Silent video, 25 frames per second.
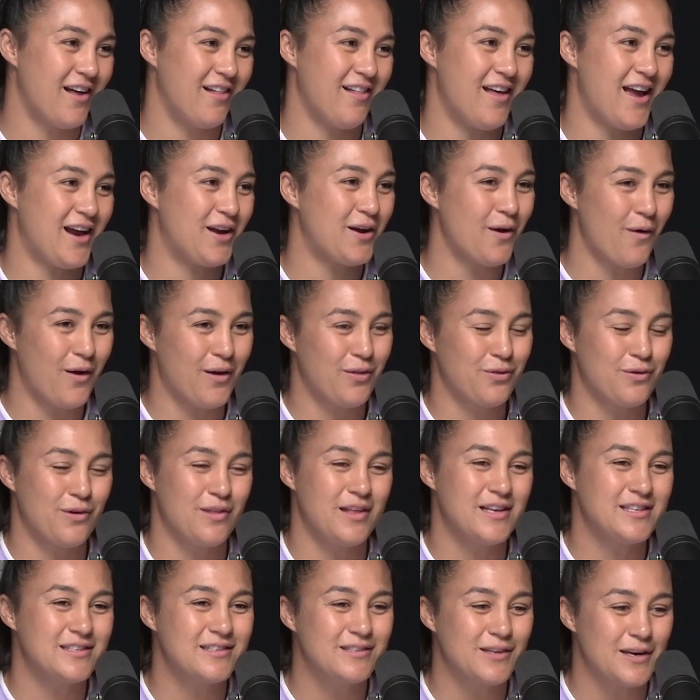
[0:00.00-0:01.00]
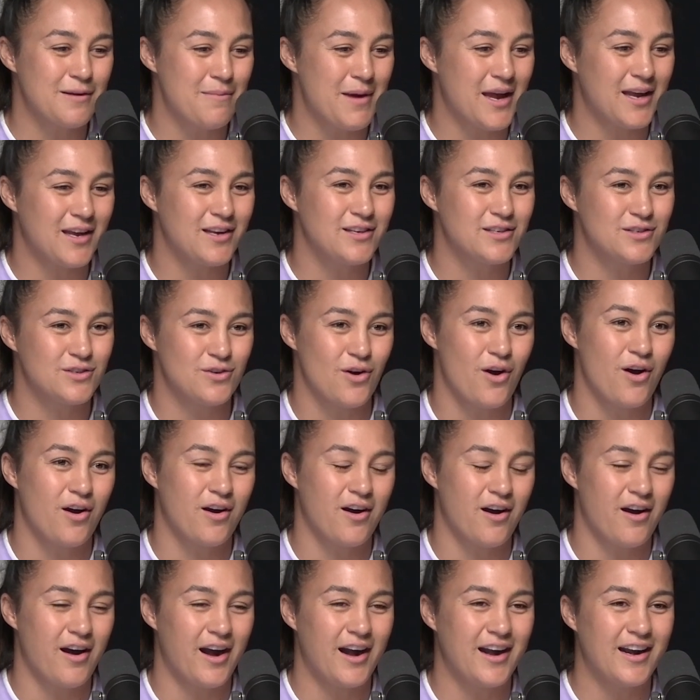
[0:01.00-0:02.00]
Like going through this is gonna make you
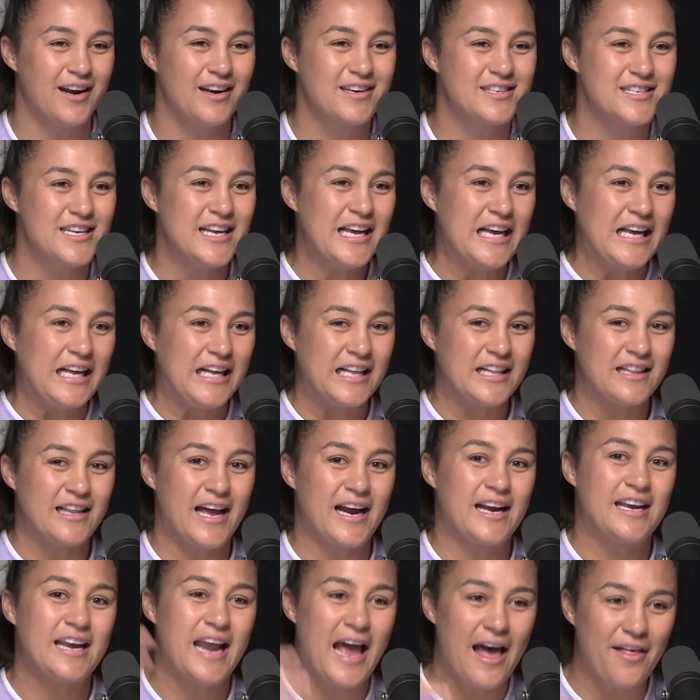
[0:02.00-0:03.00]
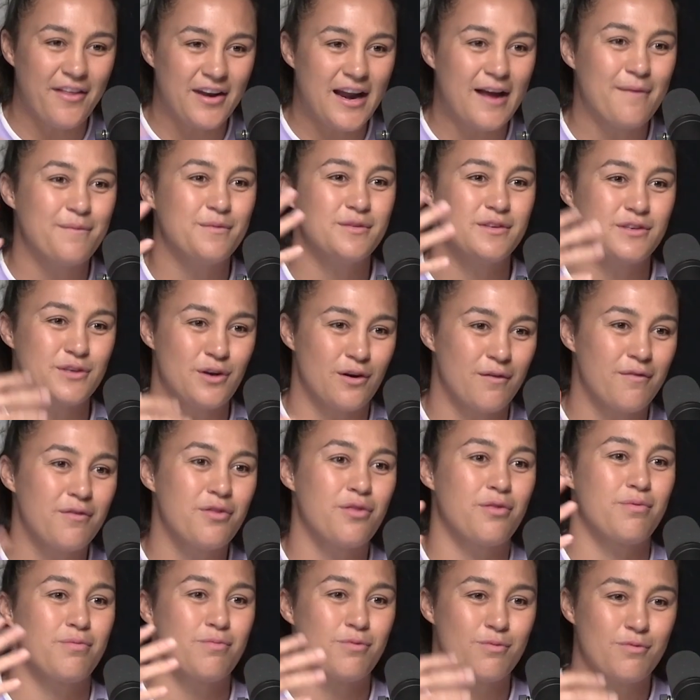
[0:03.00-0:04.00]
stronger." And like now that I'm sort of
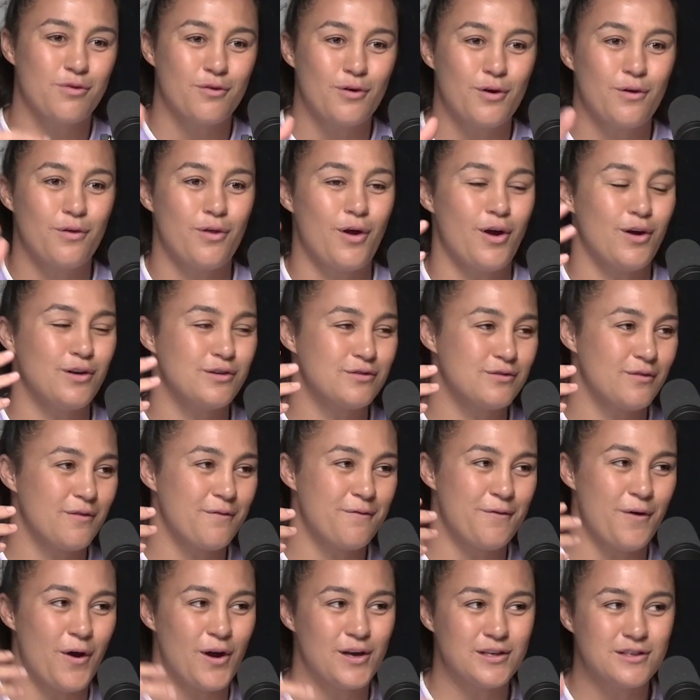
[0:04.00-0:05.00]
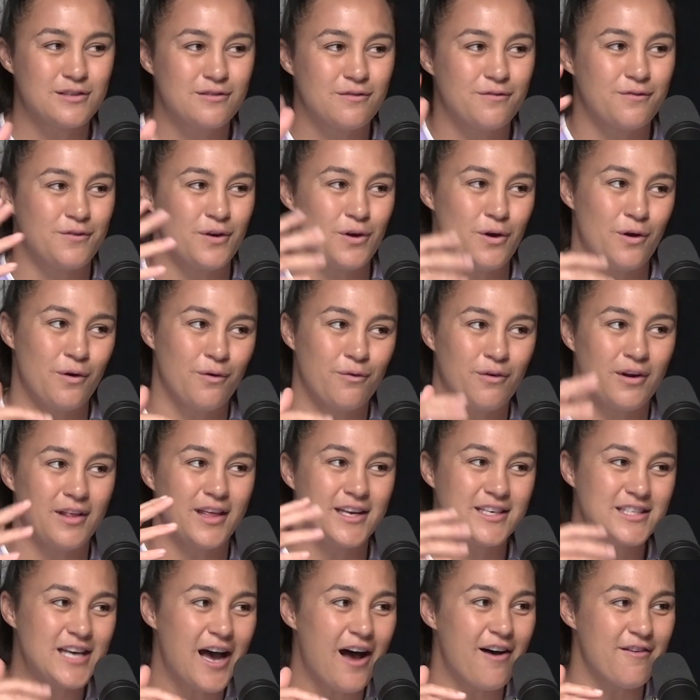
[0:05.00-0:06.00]
through those first few
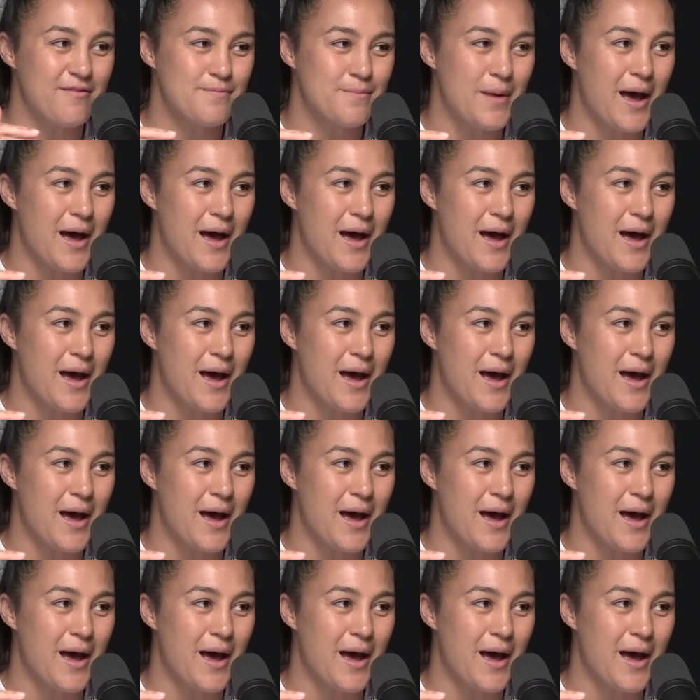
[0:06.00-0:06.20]
really tough